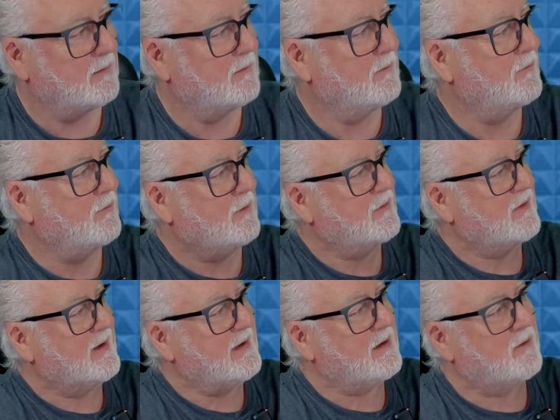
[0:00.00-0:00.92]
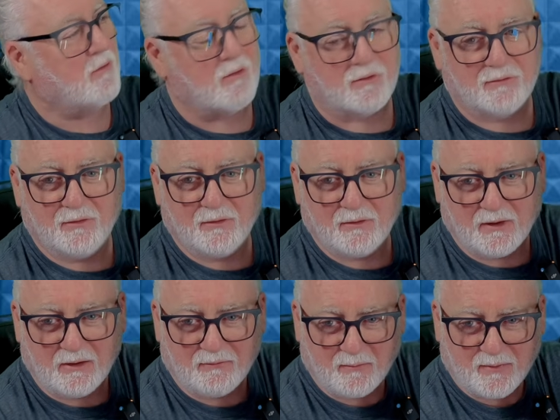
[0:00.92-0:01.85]
So there's an A chord,
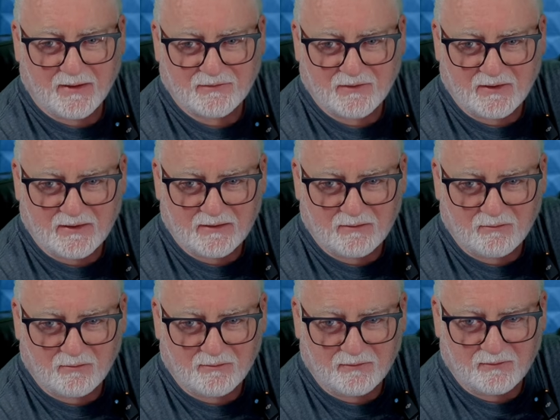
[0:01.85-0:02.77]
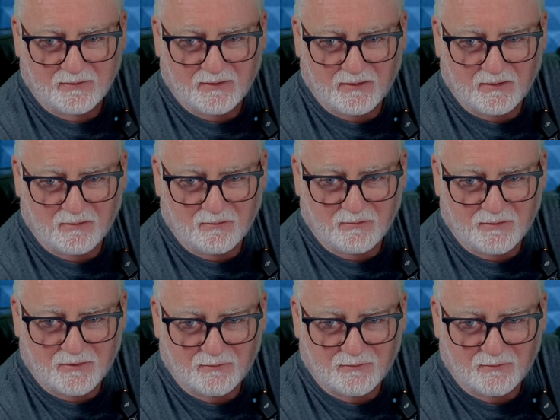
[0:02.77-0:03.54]
and if I press an A chord, there you go.